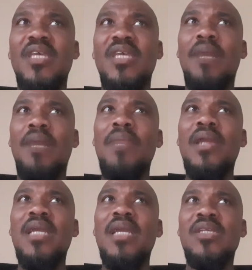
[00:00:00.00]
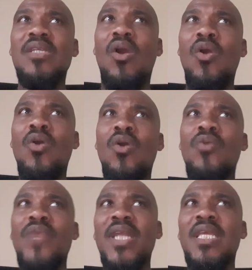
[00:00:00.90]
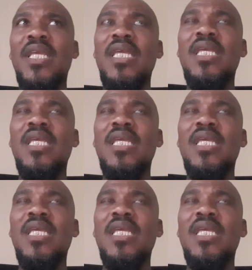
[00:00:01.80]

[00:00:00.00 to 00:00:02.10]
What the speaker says: America has already,